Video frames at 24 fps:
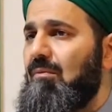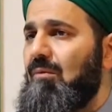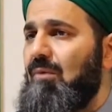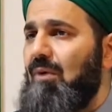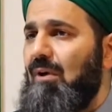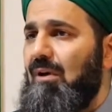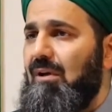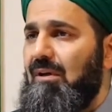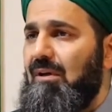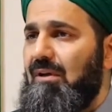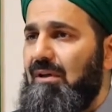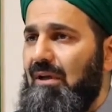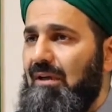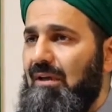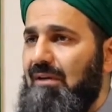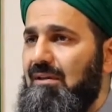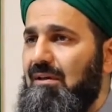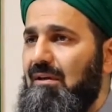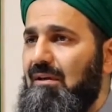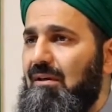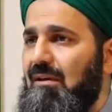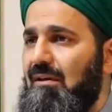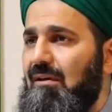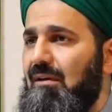We are
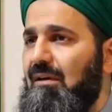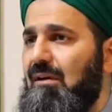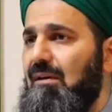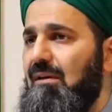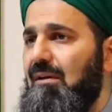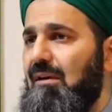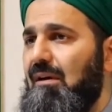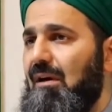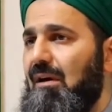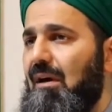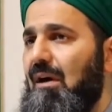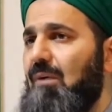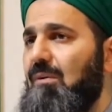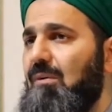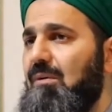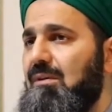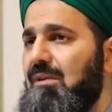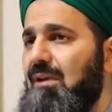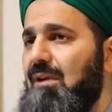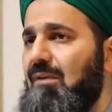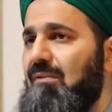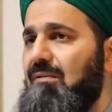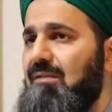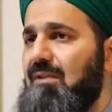connecting
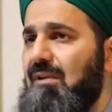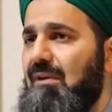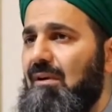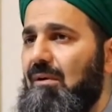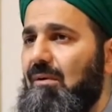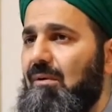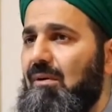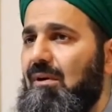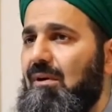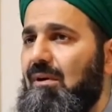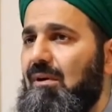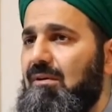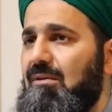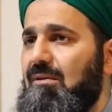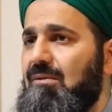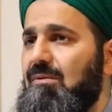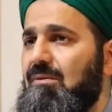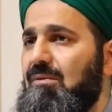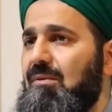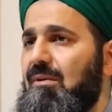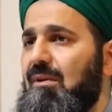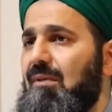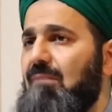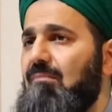ourselves and our hearts
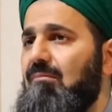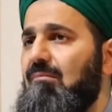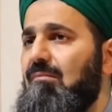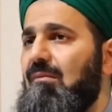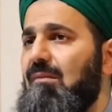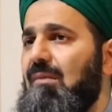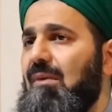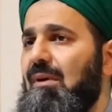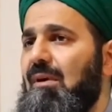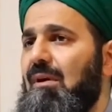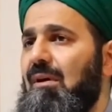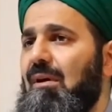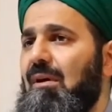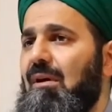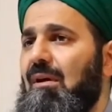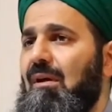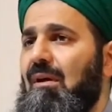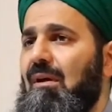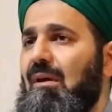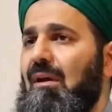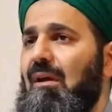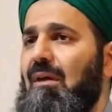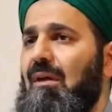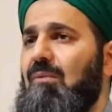to them,
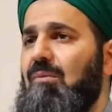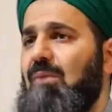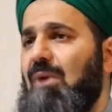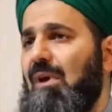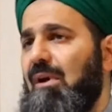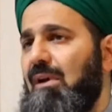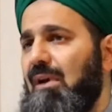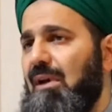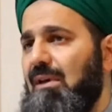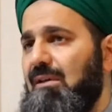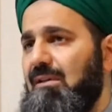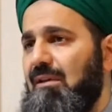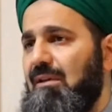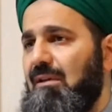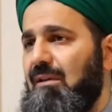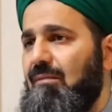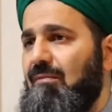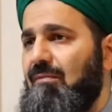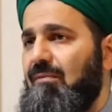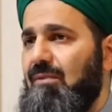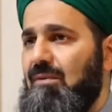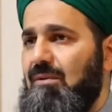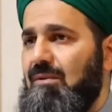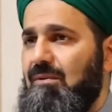and we are asking
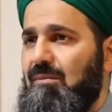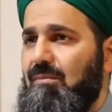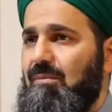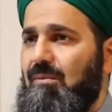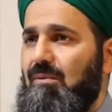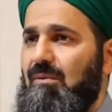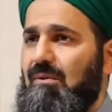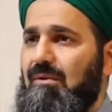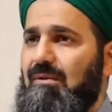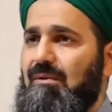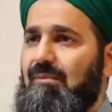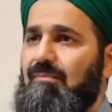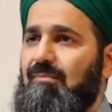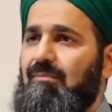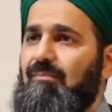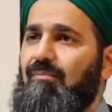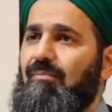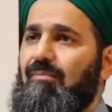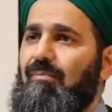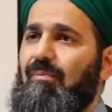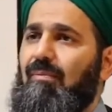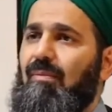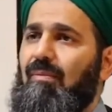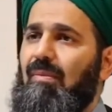them for support.
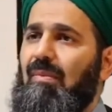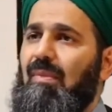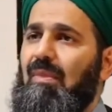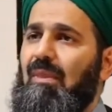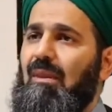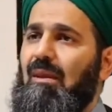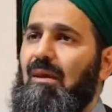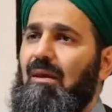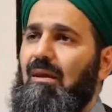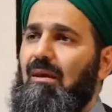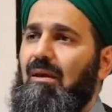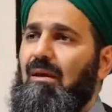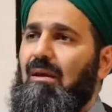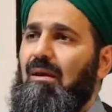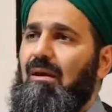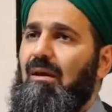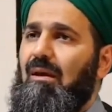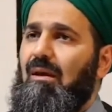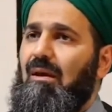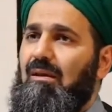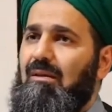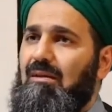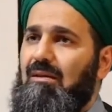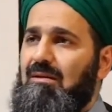
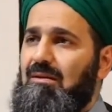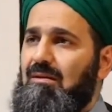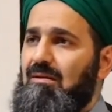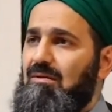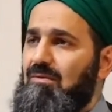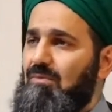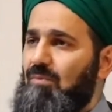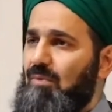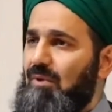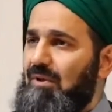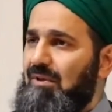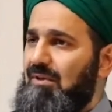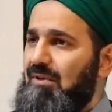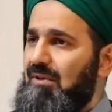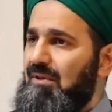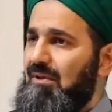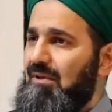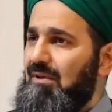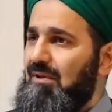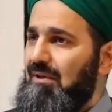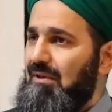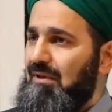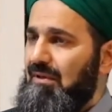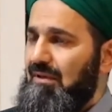And this is what
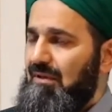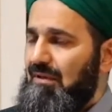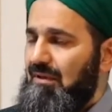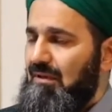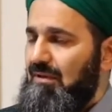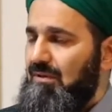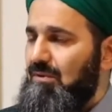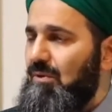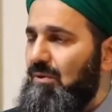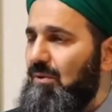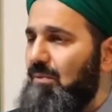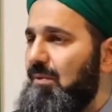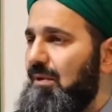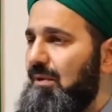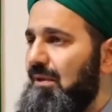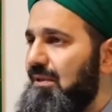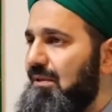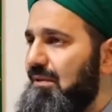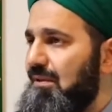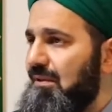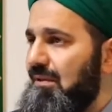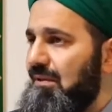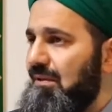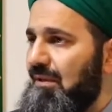the sohba
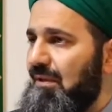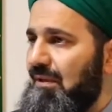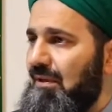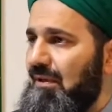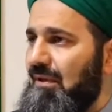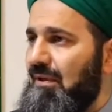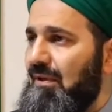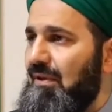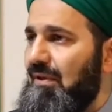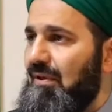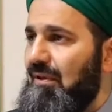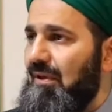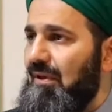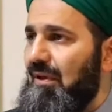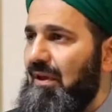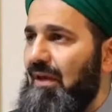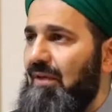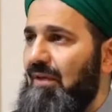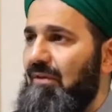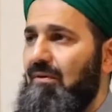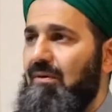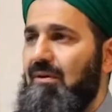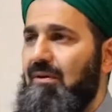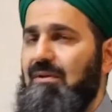is, the
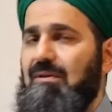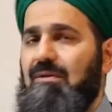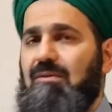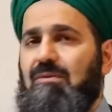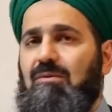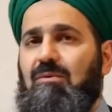gatherings.